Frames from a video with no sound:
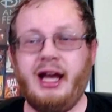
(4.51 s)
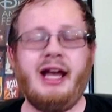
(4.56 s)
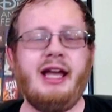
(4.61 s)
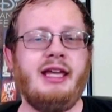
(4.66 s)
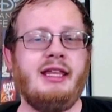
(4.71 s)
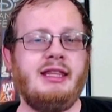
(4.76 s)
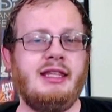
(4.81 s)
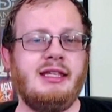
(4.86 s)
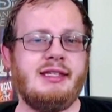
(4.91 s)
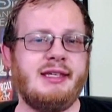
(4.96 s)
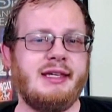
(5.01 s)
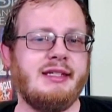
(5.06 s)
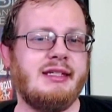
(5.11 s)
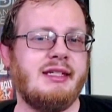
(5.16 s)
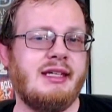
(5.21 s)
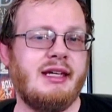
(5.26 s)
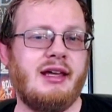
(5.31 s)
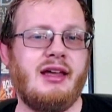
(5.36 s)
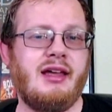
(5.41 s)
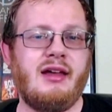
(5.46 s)
I have this
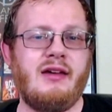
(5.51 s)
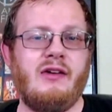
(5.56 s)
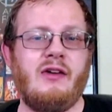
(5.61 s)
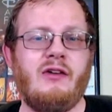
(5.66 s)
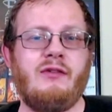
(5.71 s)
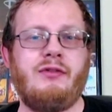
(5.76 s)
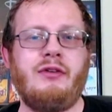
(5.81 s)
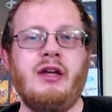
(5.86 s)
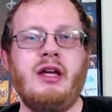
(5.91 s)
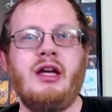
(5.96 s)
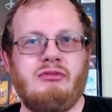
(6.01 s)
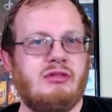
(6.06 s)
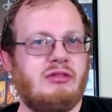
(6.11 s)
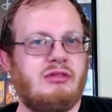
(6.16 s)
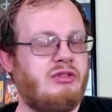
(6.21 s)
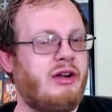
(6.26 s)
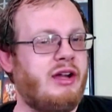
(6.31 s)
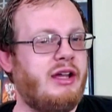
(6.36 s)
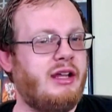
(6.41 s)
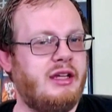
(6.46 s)
idea of
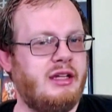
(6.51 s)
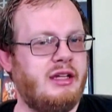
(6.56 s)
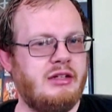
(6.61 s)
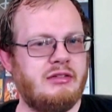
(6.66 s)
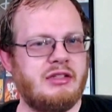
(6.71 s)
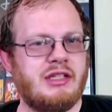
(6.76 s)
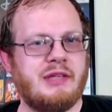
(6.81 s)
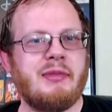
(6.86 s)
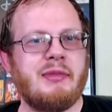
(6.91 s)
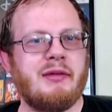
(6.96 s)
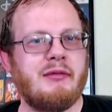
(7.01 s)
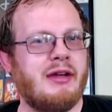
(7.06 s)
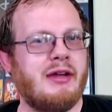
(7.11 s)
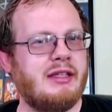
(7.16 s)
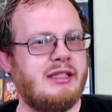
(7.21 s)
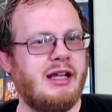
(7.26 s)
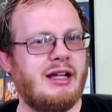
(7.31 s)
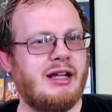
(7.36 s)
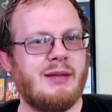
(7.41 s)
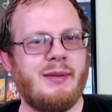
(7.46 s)
trying to do something where I
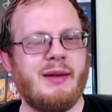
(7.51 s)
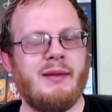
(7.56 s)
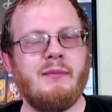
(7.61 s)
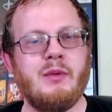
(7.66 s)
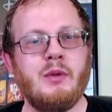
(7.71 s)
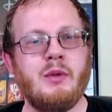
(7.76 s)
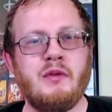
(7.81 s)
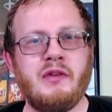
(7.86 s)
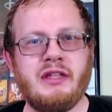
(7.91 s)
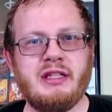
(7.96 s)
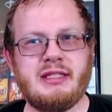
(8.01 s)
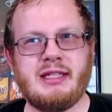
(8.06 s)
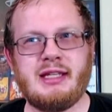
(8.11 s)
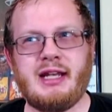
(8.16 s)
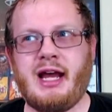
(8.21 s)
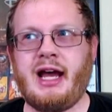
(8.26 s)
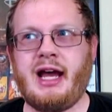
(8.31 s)
talk about movies that